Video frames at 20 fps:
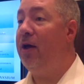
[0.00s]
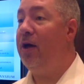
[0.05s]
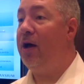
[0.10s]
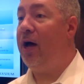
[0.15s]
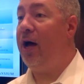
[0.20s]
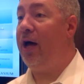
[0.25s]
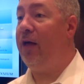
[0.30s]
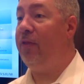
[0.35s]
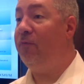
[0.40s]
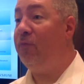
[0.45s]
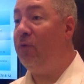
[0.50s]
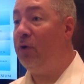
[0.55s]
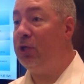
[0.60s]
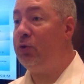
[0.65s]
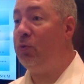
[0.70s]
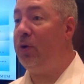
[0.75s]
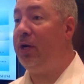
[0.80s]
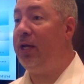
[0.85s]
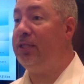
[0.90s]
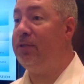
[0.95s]
The first
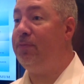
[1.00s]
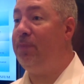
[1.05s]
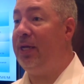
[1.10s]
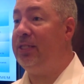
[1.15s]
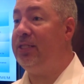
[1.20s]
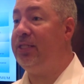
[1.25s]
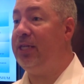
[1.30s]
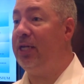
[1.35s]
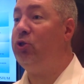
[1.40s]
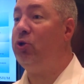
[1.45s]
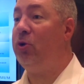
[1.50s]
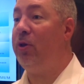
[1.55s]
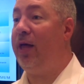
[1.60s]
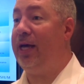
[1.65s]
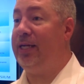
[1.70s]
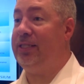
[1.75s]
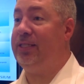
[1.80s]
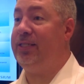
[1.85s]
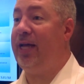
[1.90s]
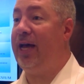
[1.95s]
one has been
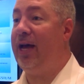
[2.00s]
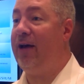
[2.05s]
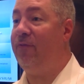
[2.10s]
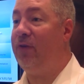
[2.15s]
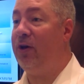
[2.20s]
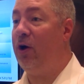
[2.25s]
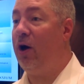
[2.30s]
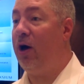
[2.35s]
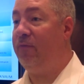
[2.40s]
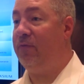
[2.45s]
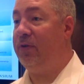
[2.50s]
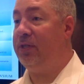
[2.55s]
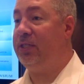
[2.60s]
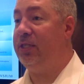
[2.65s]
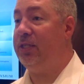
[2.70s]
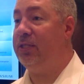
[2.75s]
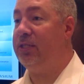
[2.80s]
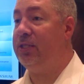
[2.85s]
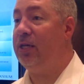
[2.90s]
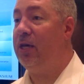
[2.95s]
centralized staffing
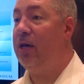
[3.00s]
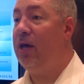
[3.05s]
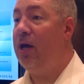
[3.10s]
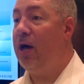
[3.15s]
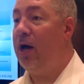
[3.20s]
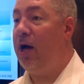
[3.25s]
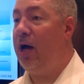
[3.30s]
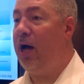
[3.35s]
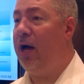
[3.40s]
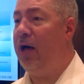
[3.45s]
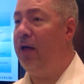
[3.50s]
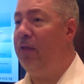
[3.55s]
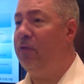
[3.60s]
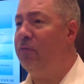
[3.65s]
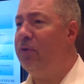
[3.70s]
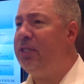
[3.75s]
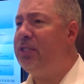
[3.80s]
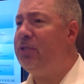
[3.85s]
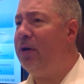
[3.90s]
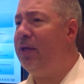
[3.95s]
offices. The
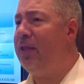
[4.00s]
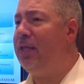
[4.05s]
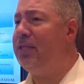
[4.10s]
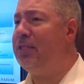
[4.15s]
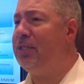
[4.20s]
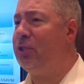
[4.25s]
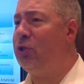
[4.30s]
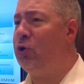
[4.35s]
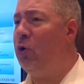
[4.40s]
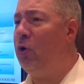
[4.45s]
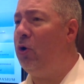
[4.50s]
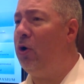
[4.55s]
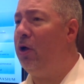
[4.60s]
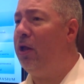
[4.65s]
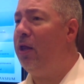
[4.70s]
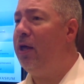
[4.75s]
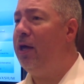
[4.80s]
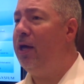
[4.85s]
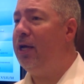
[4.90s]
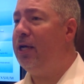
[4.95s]
reason why this is
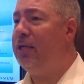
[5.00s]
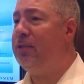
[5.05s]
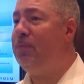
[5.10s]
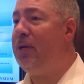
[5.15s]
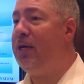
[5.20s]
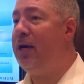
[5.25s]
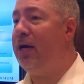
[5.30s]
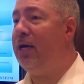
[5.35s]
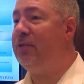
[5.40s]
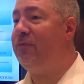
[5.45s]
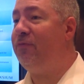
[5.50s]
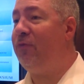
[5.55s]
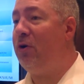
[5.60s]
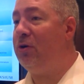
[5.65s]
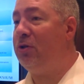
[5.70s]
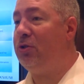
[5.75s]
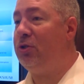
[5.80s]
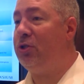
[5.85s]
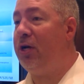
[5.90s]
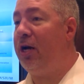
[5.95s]
cool is because
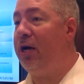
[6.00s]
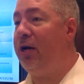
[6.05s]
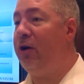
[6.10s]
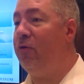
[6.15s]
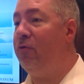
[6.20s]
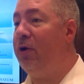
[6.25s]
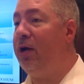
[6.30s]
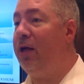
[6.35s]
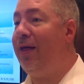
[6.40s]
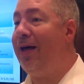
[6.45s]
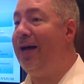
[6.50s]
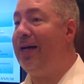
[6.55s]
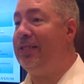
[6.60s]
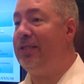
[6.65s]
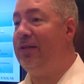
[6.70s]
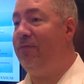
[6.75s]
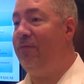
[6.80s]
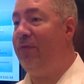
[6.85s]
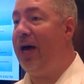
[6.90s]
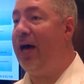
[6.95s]
folks are starting to realize
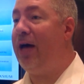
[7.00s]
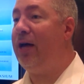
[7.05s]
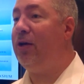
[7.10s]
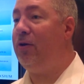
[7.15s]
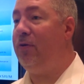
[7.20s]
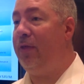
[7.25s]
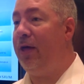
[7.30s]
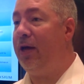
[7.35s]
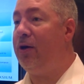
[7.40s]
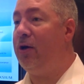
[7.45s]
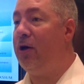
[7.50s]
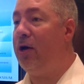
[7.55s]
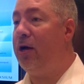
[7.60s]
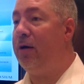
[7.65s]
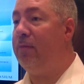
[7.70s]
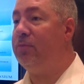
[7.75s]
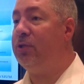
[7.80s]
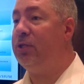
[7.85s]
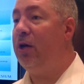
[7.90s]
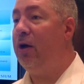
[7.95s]
the value that
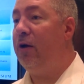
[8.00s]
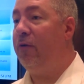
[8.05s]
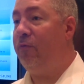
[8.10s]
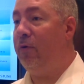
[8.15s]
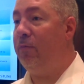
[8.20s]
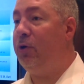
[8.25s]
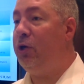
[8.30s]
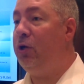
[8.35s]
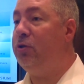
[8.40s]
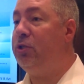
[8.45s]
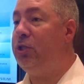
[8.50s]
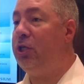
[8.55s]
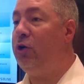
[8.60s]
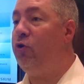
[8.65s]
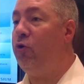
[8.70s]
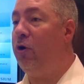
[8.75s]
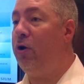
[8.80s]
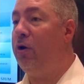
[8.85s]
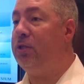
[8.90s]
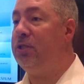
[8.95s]
comes from using
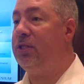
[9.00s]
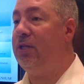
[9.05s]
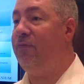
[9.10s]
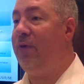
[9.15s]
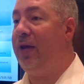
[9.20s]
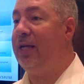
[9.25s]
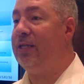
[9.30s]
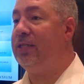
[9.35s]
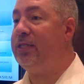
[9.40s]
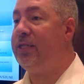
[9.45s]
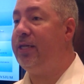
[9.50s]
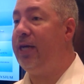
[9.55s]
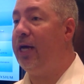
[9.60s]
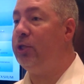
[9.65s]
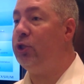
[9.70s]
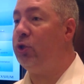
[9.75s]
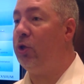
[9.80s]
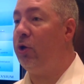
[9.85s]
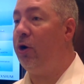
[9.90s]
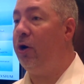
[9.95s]
Kronos Advanced
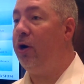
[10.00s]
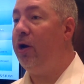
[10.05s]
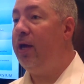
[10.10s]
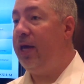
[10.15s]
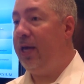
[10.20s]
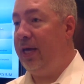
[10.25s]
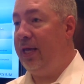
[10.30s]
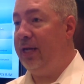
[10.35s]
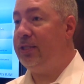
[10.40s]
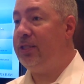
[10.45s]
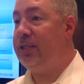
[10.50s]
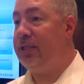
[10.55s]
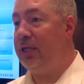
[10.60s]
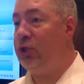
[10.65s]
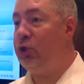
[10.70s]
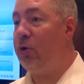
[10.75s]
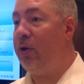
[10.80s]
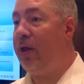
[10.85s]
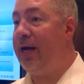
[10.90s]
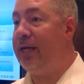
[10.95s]
Scheduler in a
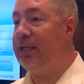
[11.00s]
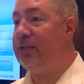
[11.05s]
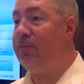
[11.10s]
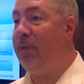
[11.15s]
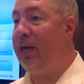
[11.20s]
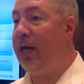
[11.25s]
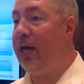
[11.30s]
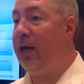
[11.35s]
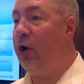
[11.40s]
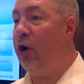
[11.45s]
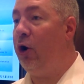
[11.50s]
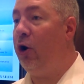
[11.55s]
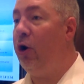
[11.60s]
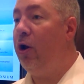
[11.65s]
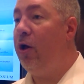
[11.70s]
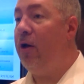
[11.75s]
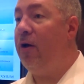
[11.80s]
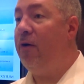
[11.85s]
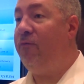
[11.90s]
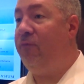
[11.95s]
centralized manner,
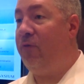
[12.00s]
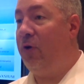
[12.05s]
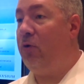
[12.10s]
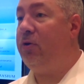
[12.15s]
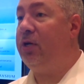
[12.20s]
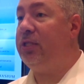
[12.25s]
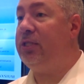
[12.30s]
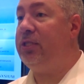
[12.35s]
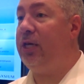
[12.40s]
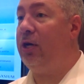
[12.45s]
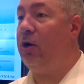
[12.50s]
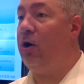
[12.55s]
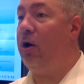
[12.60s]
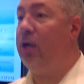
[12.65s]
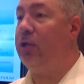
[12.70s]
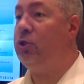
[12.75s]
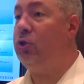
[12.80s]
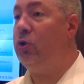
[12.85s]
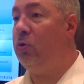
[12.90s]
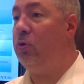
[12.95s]
focusing
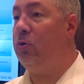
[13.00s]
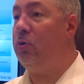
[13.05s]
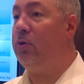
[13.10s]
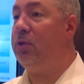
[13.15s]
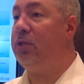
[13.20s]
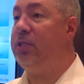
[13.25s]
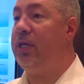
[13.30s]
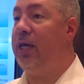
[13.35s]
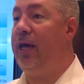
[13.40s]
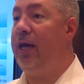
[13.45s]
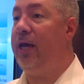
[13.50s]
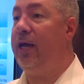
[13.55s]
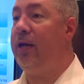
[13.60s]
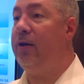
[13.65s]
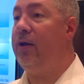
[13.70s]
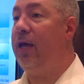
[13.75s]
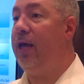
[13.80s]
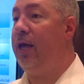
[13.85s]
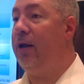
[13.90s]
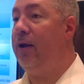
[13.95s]
on tools
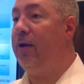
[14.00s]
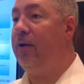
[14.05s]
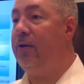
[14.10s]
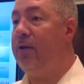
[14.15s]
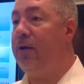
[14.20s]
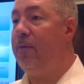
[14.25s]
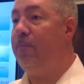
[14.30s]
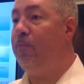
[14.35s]
and